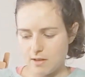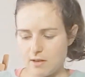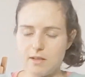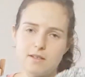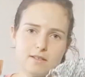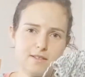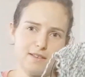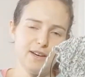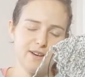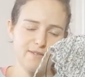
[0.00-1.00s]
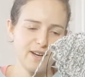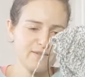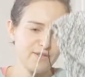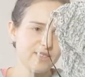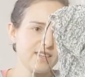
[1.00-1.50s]
and this is the right
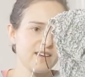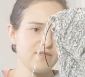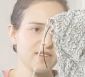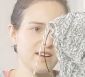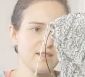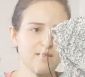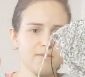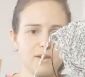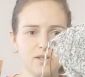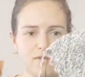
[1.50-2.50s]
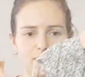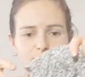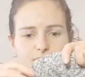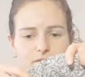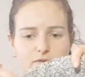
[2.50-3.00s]
front. I haven't got much
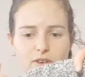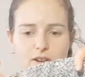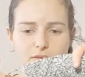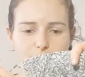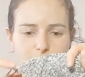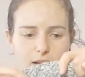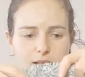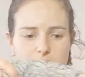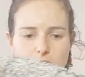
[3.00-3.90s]
far with that.